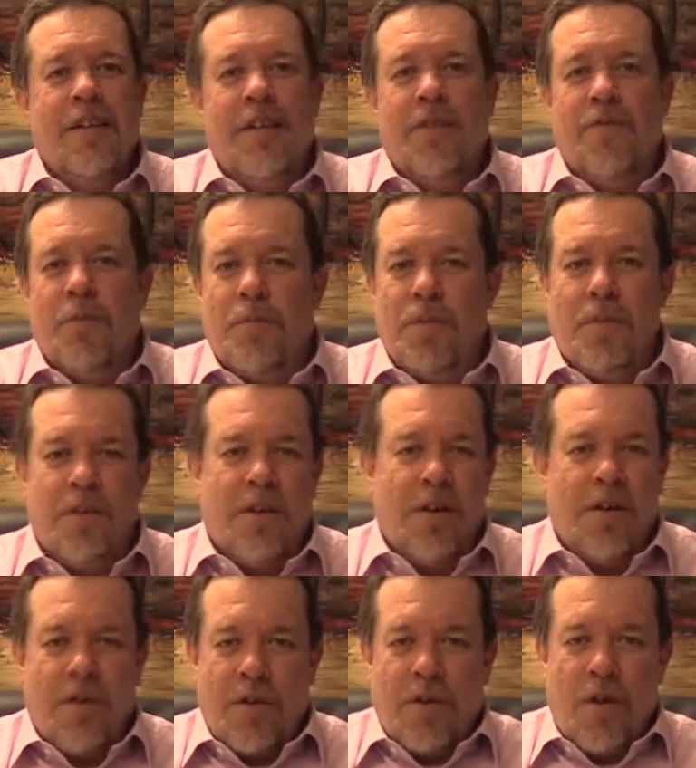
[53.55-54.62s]
from
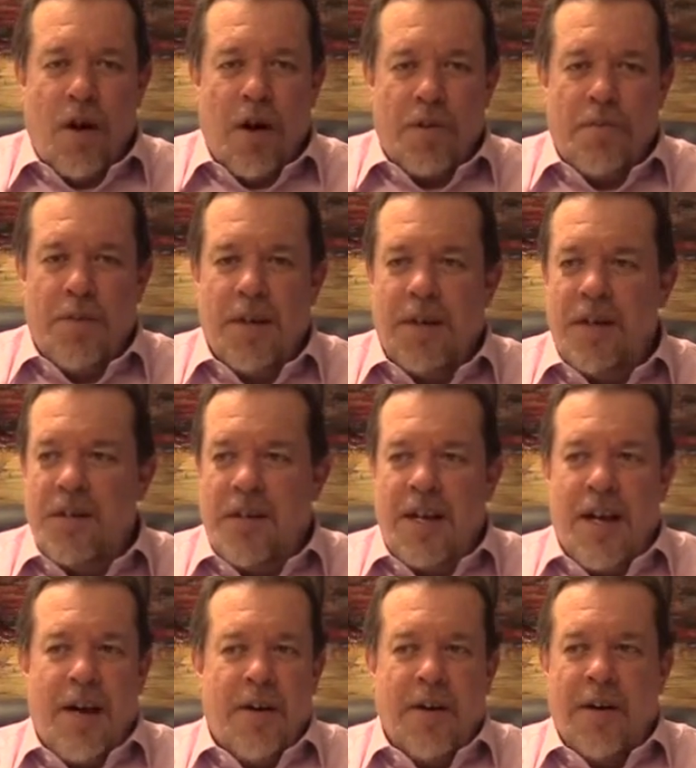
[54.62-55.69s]
across Pickens
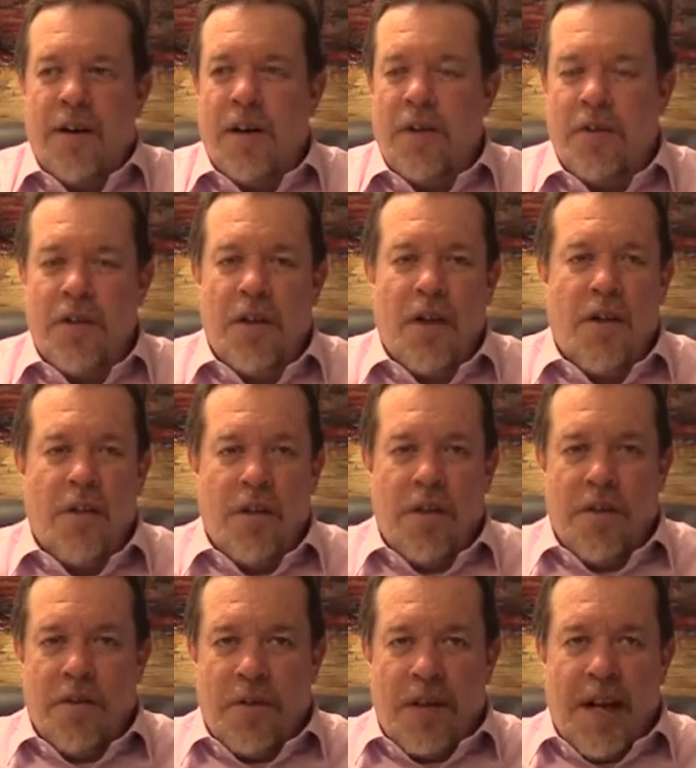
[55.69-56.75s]
County, all the
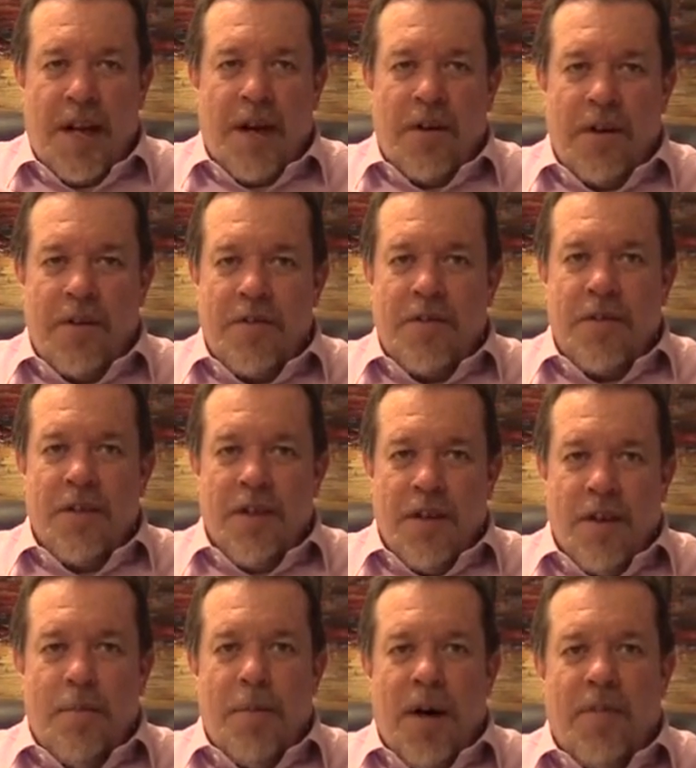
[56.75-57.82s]
other counties
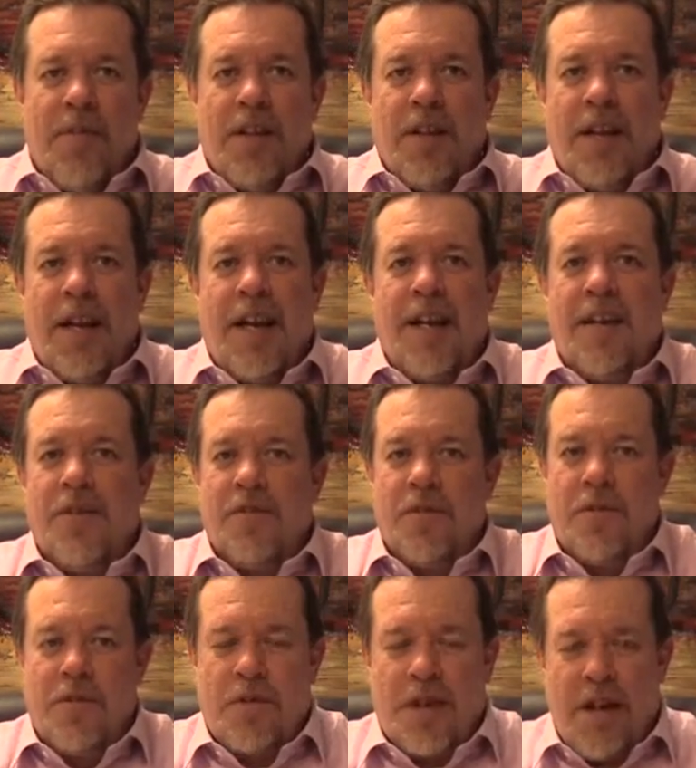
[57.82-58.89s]
above Atlanta.
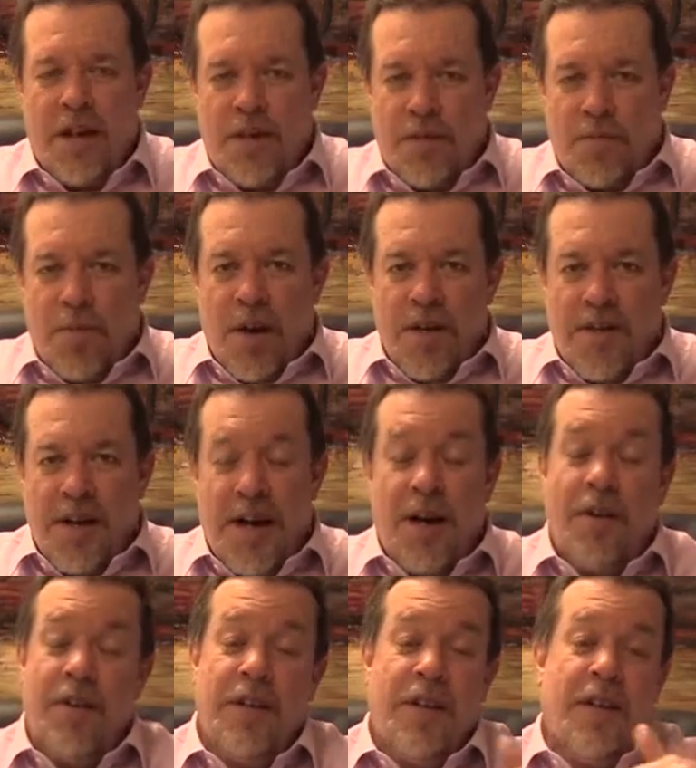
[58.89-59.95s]
So it's kind of spreads
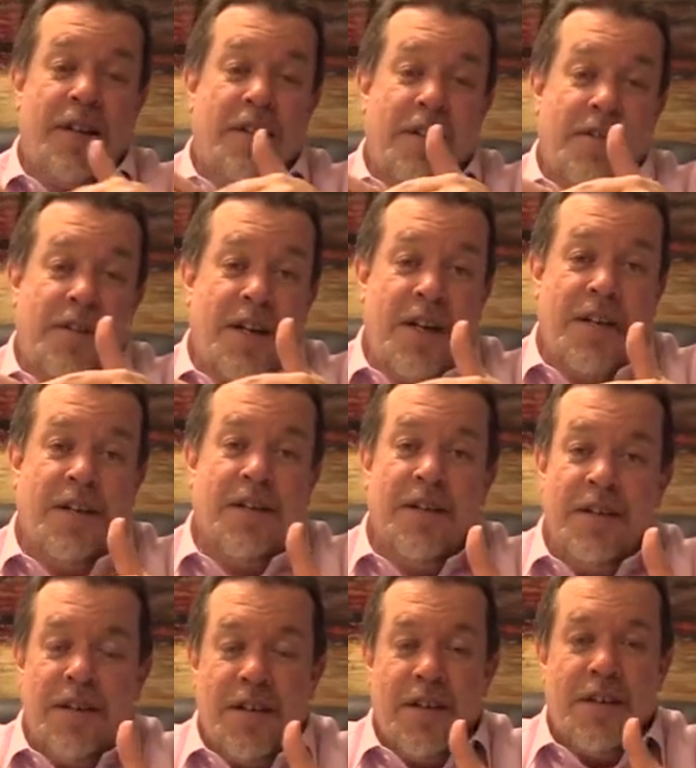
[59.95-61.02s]
out, and then it does it
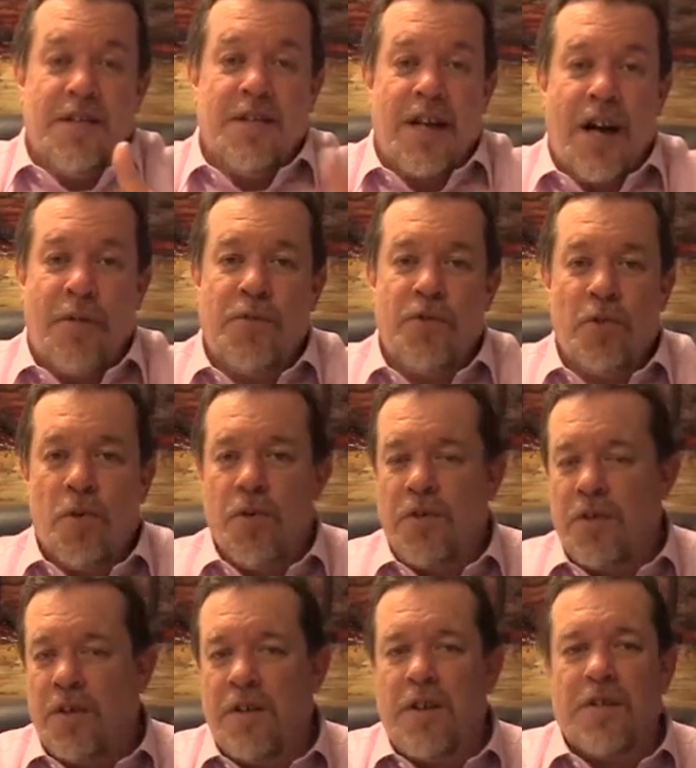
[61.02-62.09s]
in South
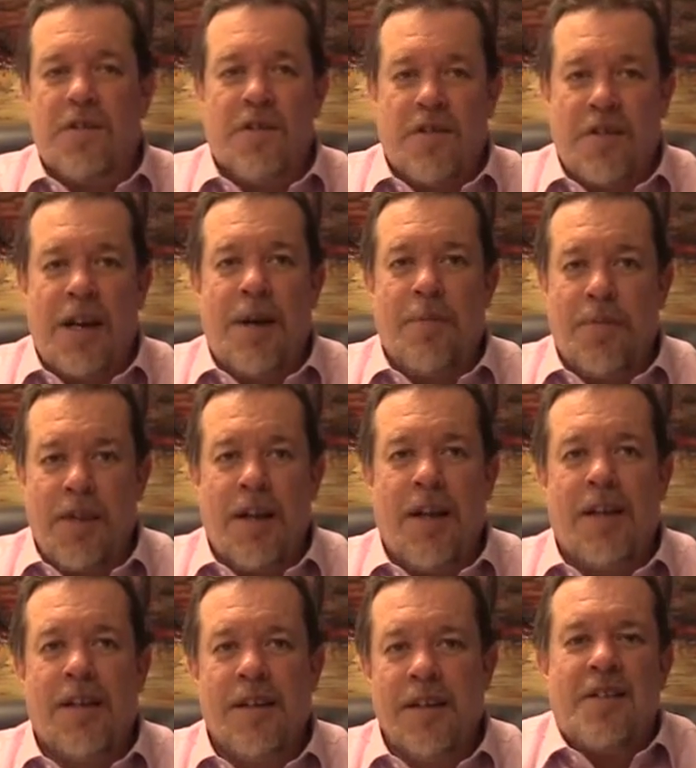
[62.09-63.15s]
Georgia. It does the same
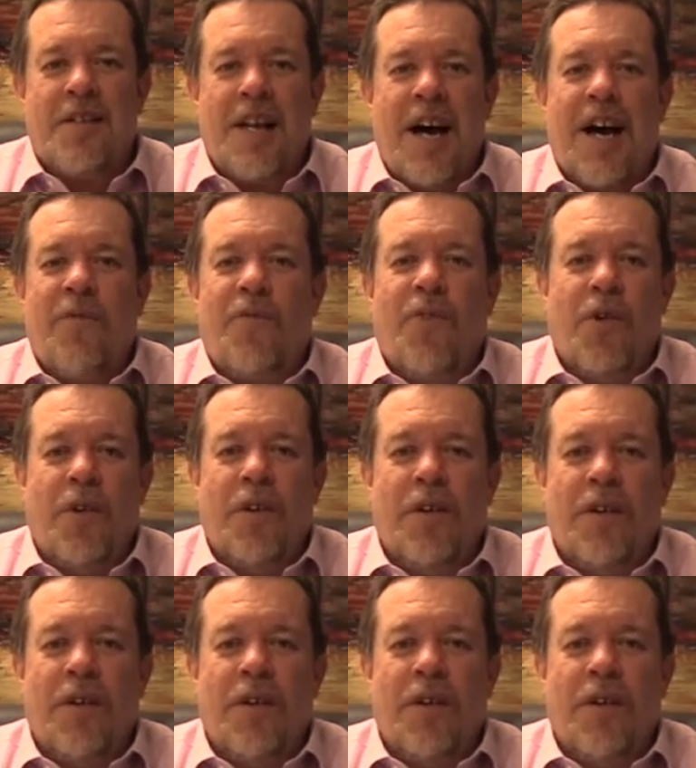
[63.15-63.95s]
thing. It's not for